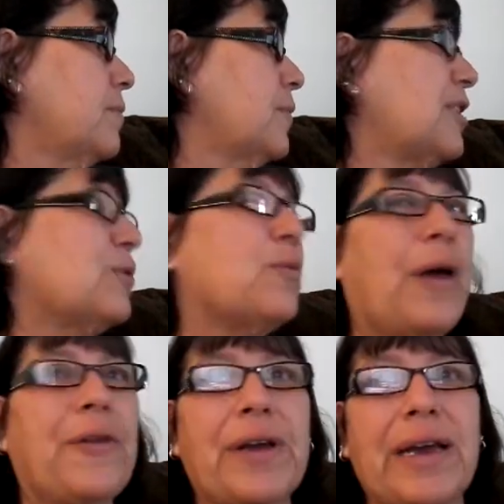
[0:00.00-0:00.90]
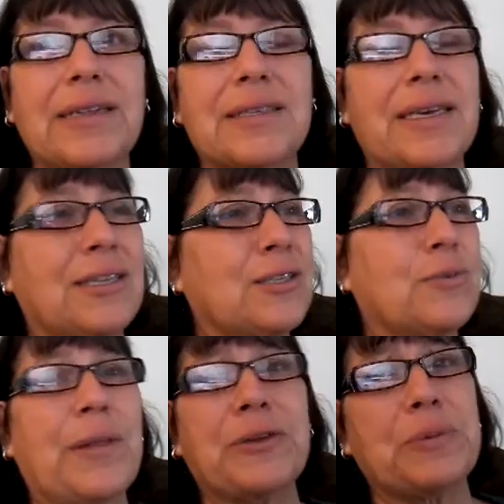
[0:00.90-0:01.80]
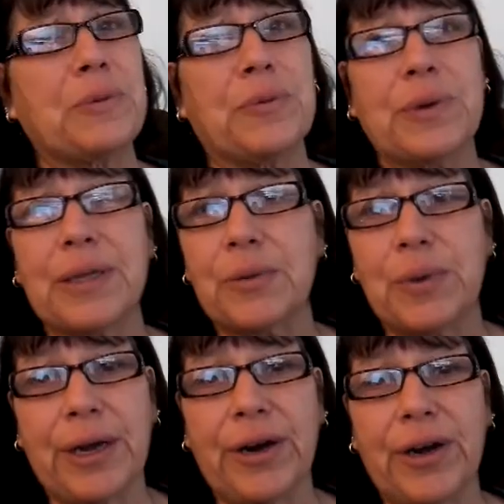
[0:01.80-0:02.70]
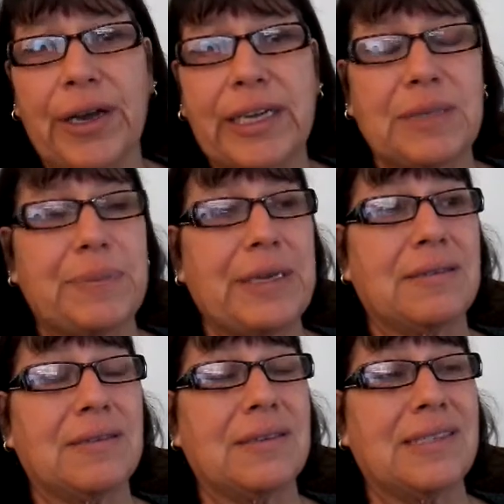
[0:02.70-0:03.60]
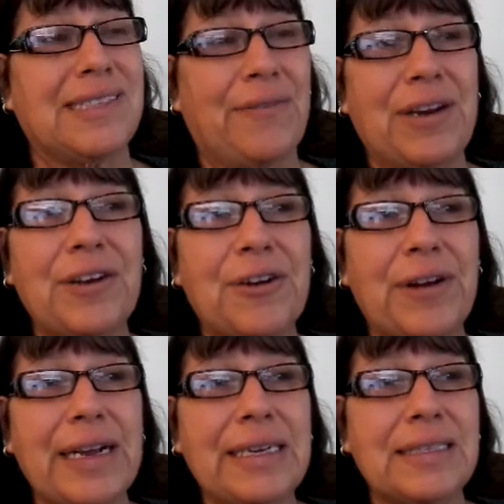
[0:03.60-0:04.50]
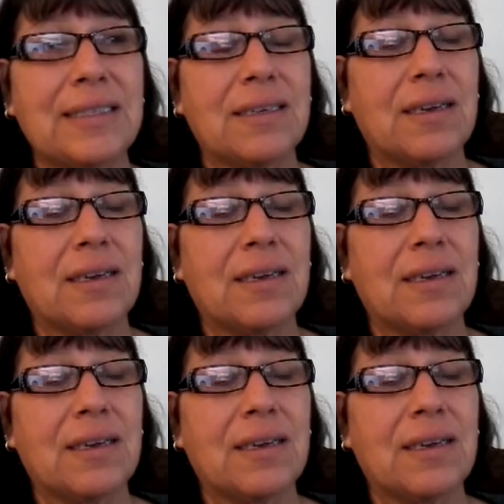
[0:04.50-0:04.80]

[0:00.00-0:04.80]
this weather's been really weird. It's been 70 degrees.